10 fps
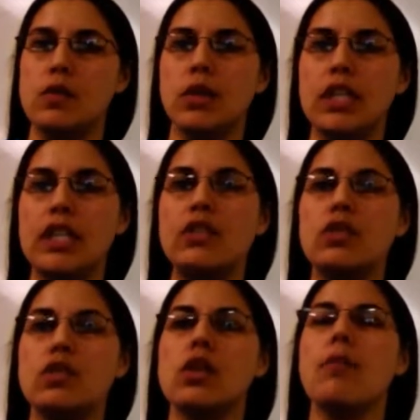we need
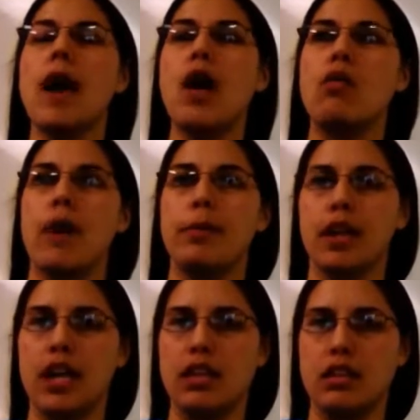to somehow
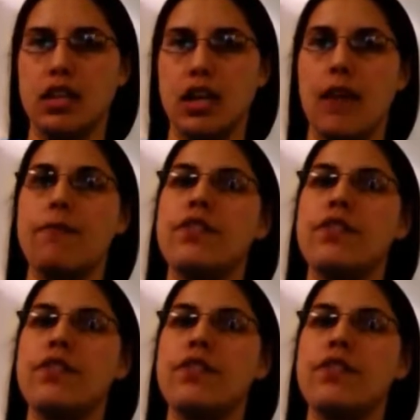replicate the DNA.